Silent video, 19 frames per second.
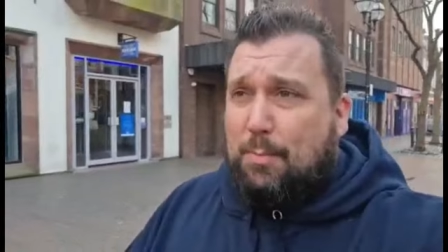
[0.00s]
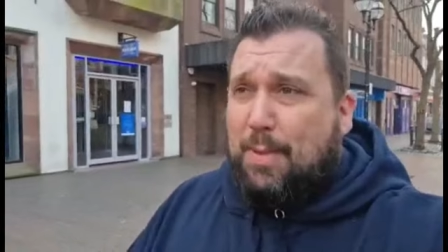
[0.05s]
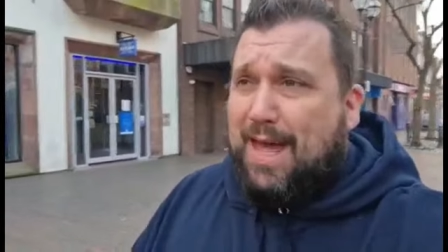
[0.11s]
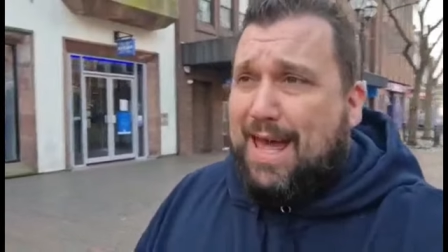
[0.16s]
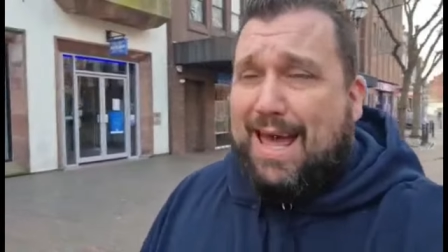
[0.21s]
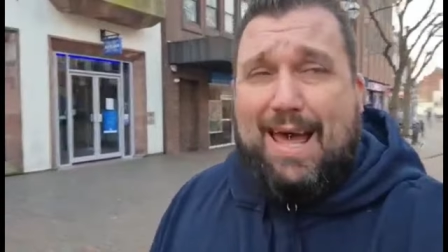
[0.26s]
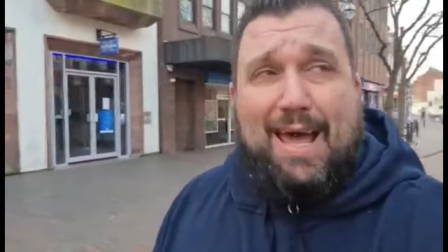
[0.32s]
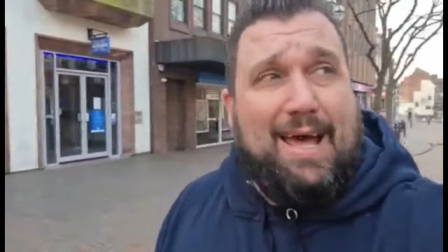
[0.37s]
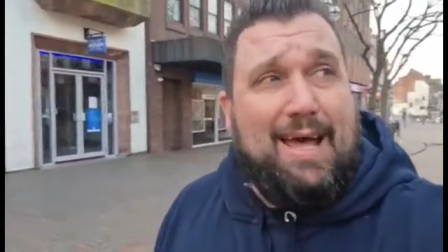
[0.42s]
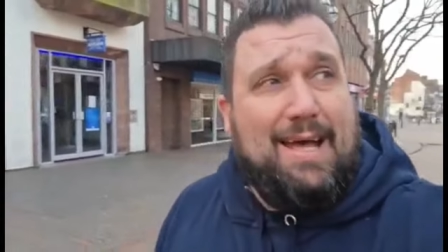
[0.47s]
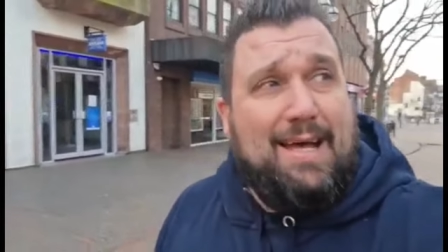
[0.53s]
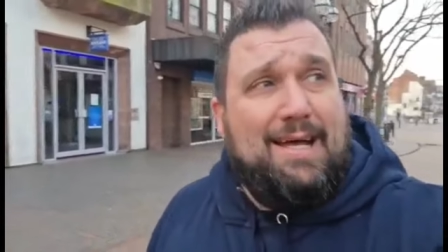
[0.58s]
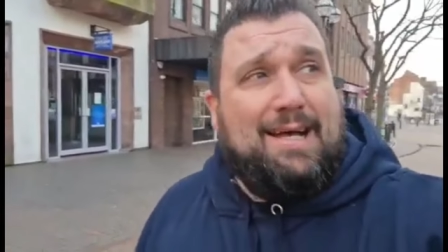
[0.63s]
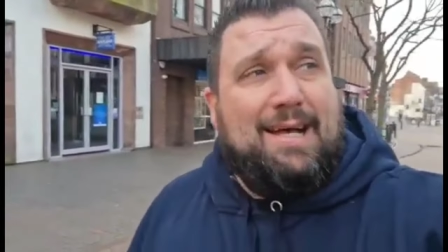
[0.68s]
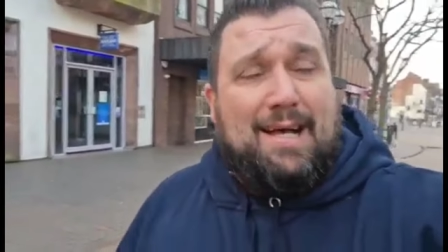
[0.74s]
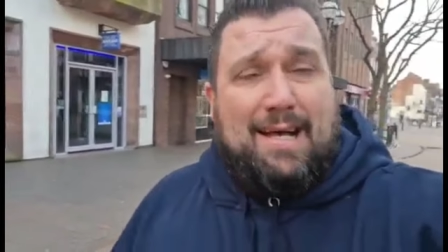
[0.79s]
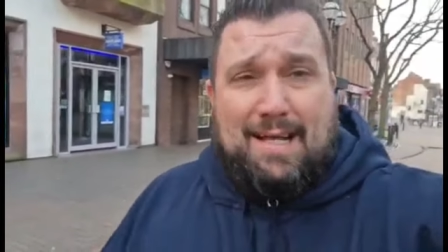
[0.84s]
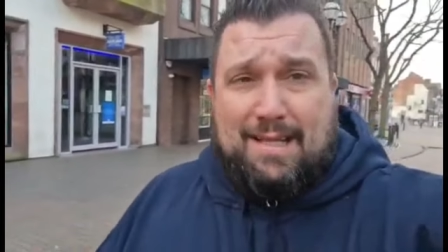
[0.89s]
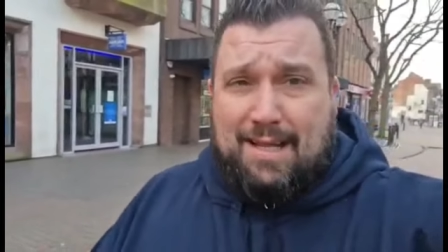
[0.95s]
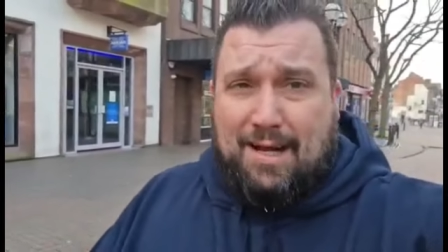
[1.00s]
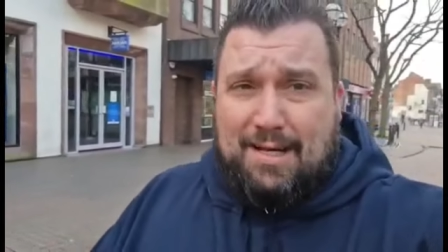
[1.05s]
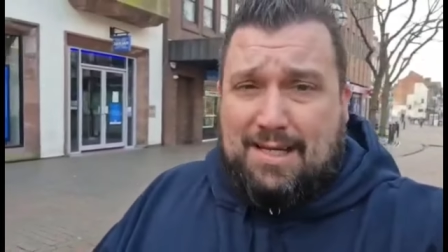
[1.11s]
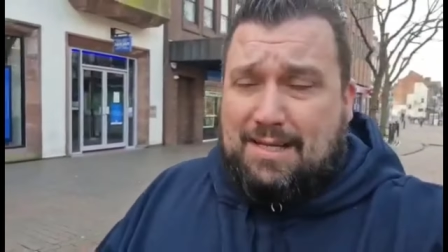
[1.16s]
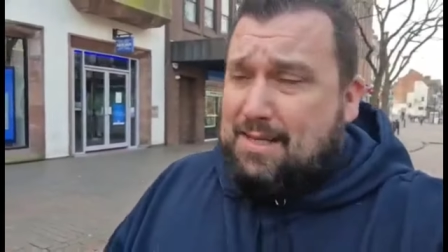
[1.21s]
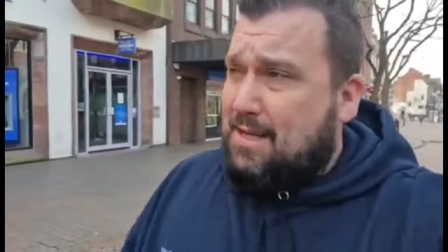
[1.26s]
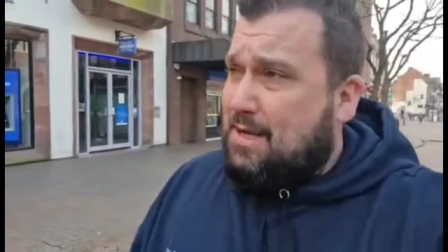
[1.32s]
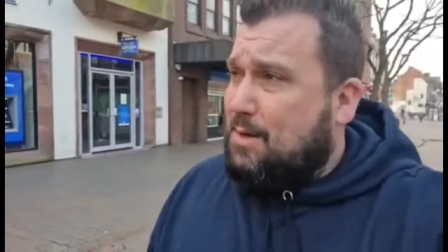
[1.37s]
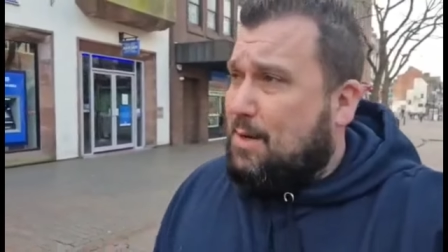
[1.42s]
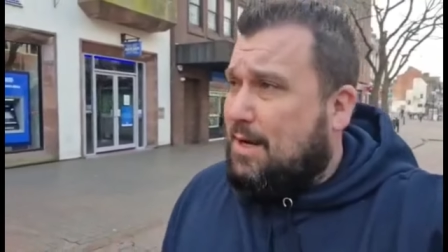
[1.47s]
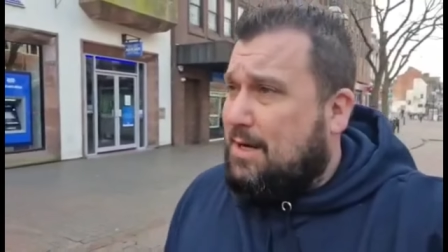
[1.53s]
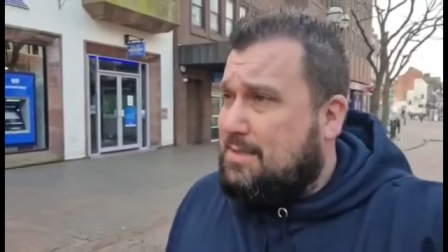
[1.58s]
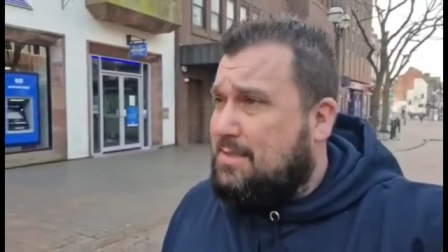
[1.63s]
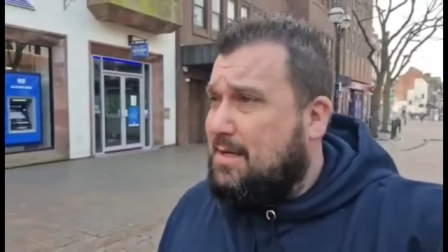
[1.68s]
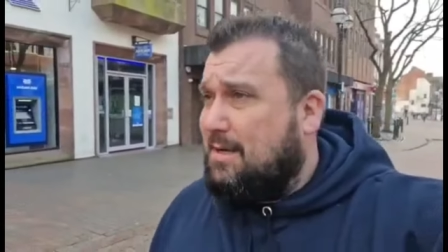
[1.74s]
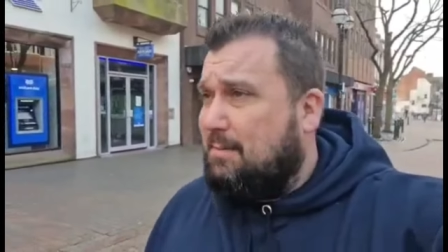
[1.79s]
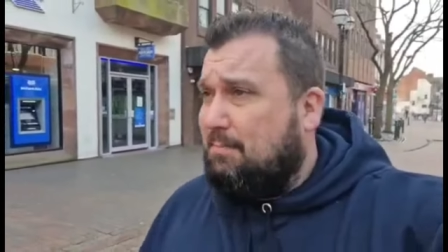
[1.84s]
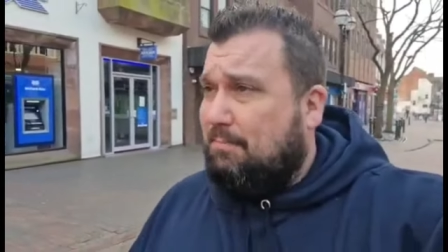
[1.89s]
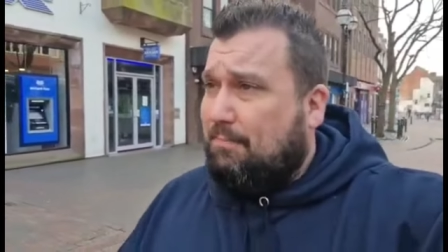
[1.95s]
The Bear that I didn't do
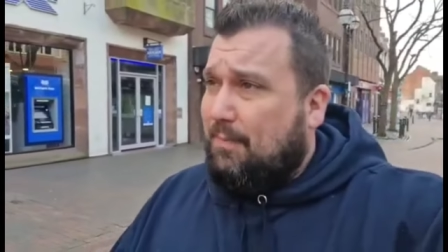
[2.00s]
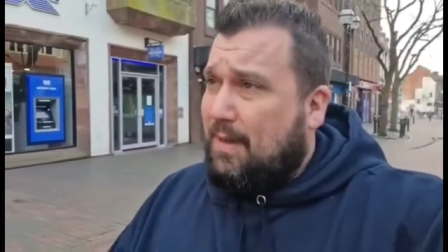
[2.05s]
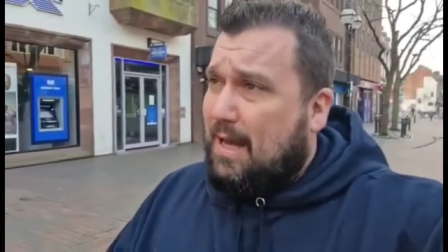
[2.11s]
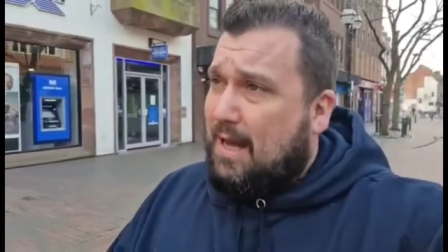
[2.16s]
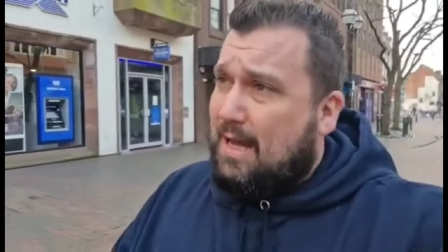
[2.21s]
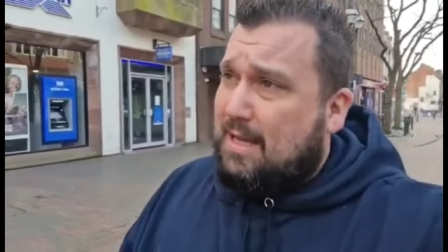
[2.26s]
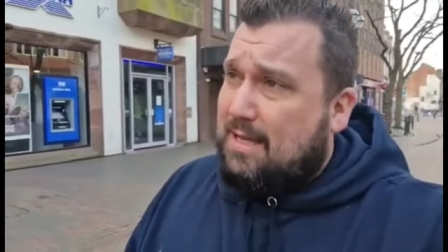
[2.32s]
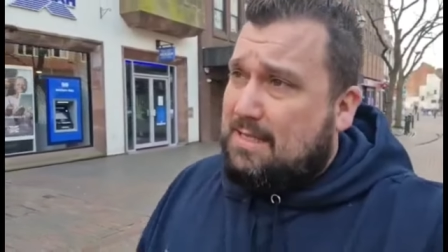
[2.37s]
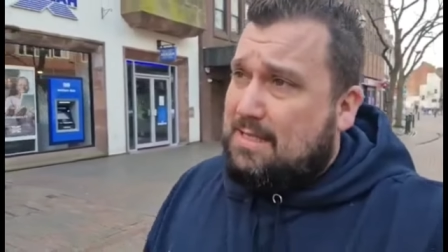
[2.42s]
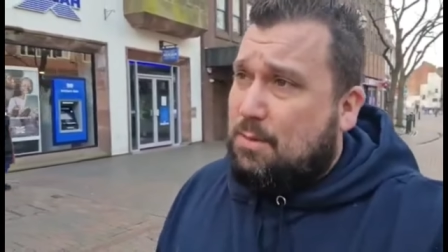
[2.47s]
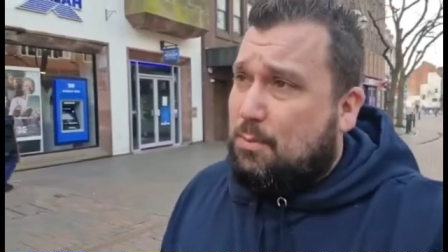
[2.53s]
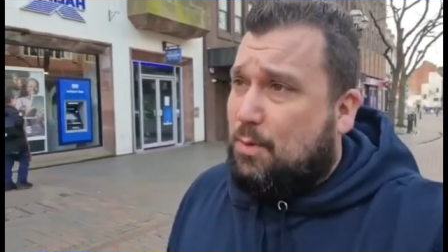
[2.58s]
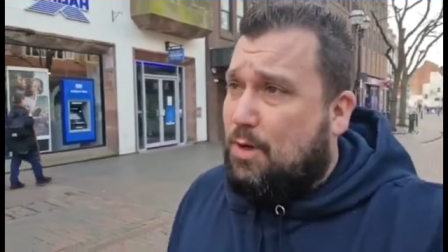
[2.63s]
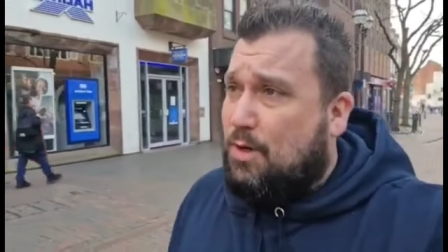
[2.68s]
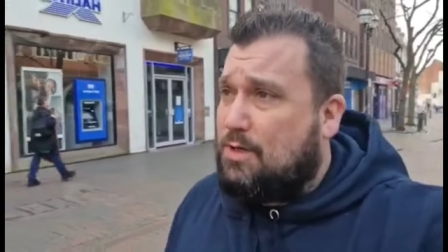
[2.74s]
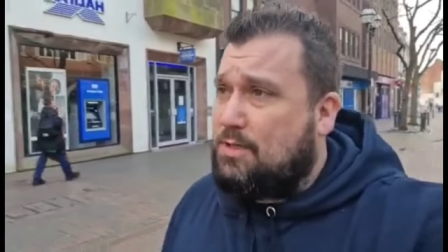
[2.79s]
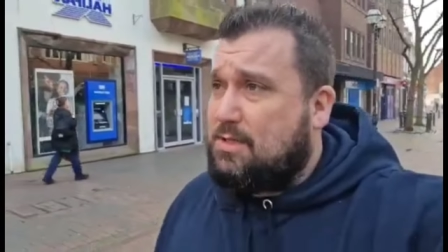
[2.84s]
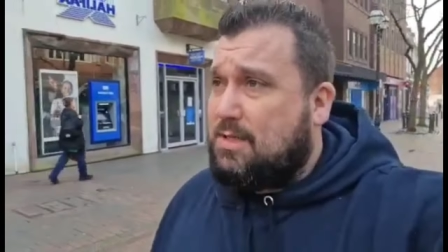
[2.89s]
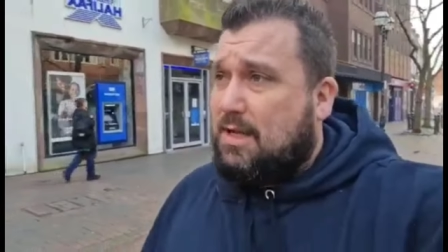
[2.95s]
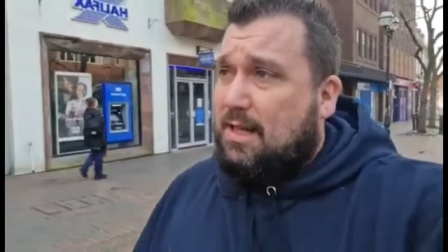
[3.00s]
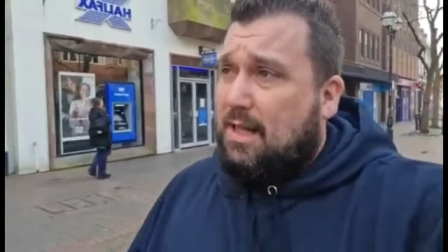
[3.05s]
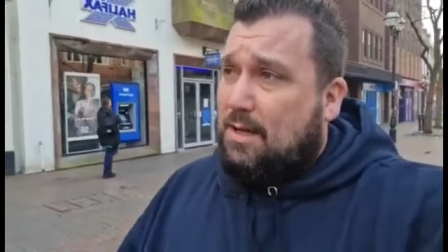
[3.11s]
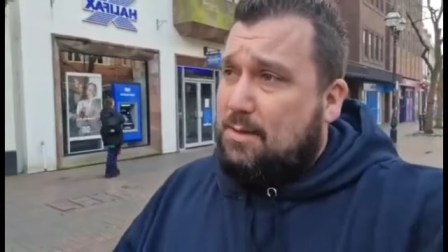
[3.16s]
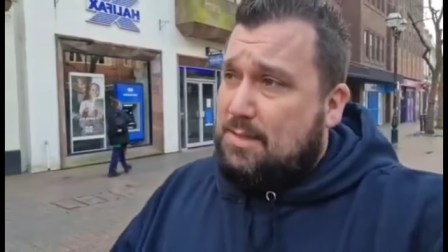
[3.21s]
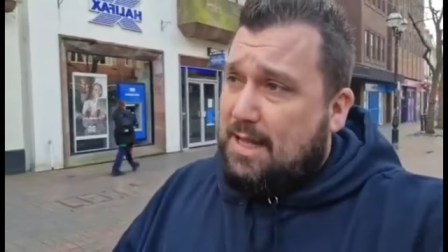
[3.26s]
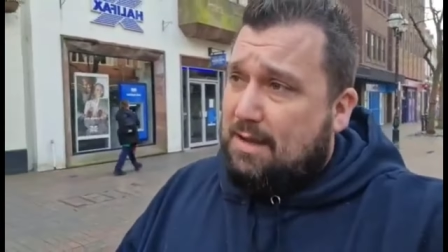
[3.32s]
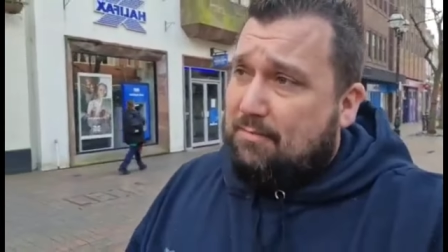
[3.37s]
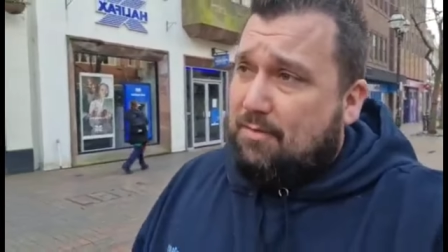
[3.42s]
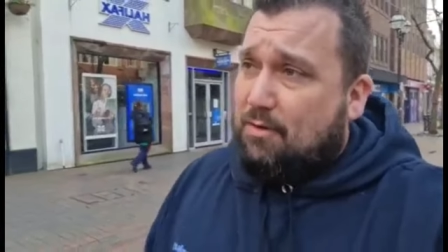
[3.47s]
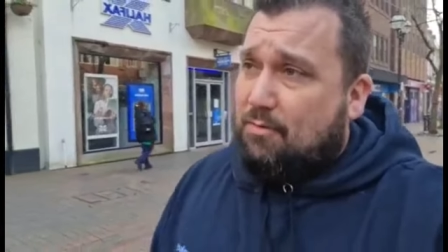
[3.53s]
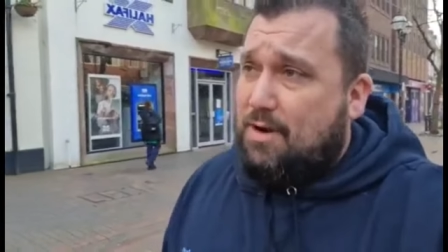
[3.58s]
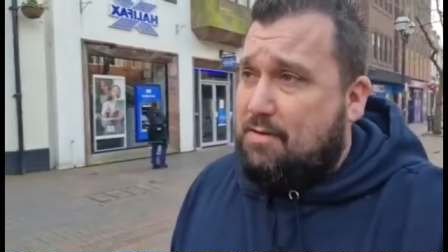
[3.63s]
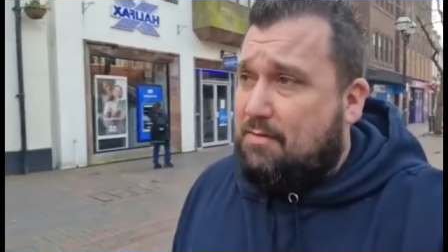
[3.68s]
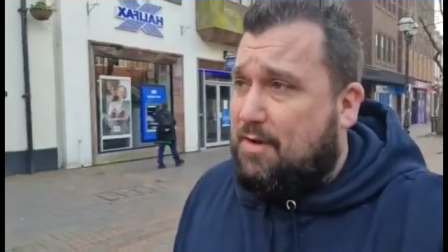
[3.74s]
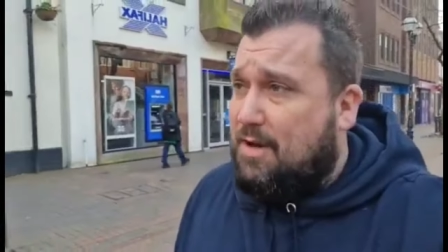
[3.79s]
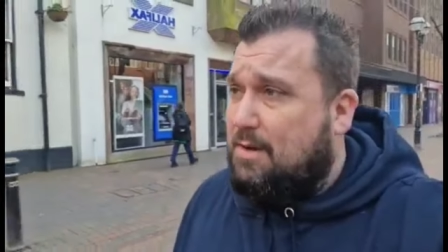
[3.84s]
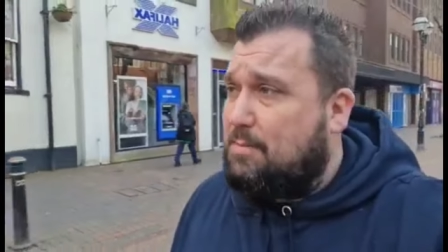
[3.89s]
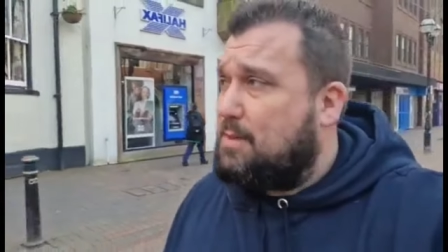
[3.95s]
last time because uh, it was closed down for a
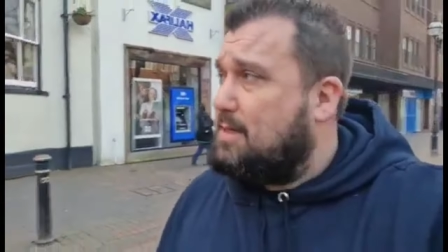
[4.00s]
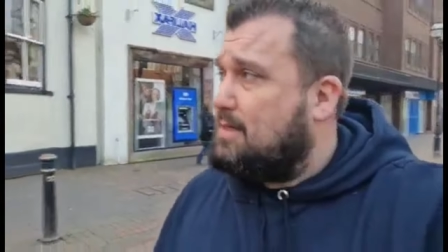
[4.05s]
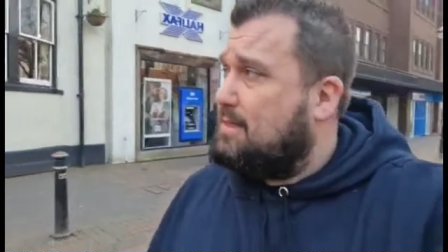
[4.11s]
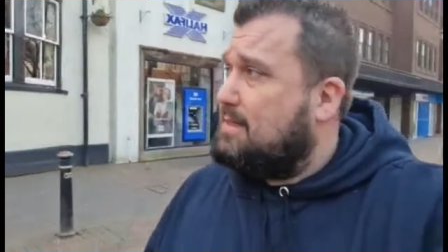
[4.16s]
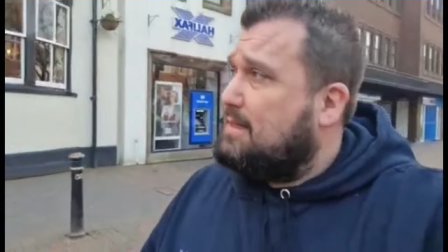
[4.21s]
refurb.